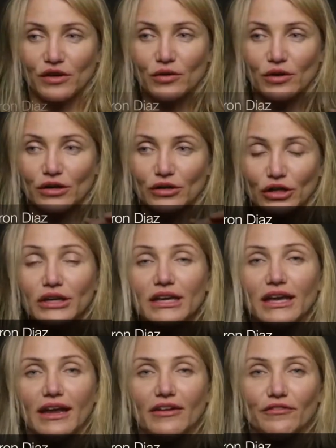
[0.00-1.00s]
you are
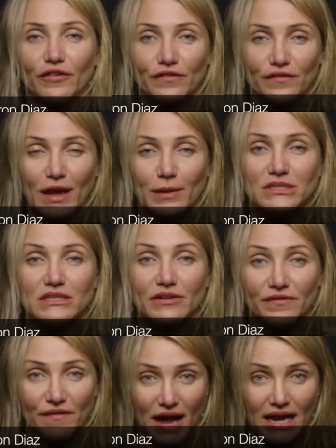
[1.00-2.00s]
looking for fame to
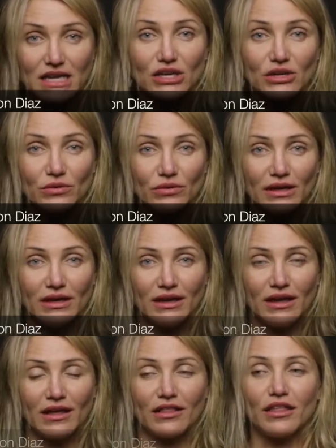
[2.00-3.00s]
define you,
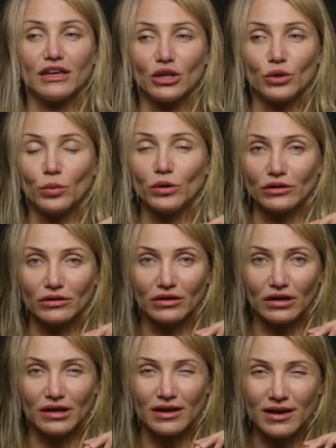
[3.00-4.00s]
then you will
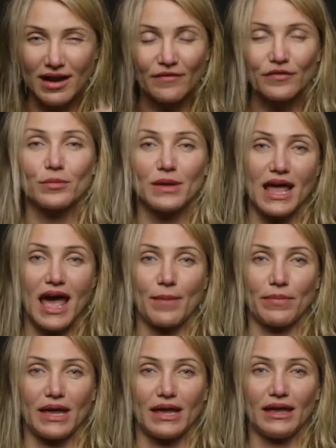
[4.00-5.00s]
never be
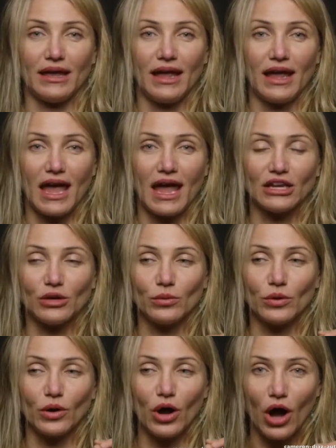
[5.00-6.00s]
happy and you
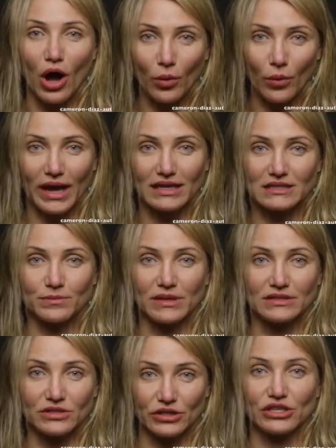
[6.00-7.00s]
will always
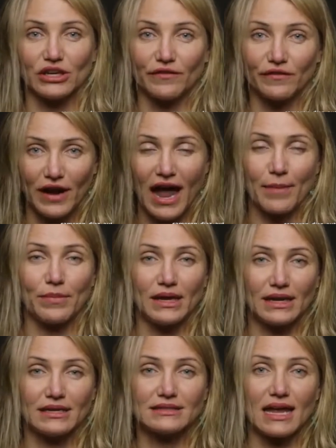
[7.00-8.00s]
be searching for
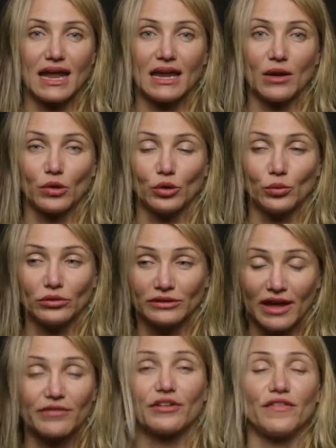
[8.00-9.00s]
happiness and it, you will
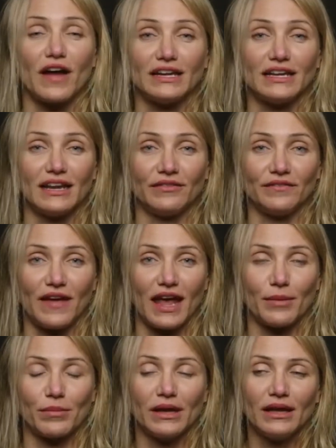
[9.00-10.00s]
never find it in
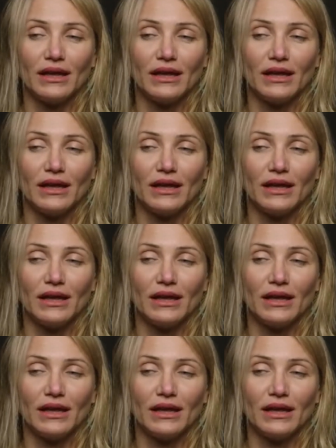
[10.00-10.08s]
vain.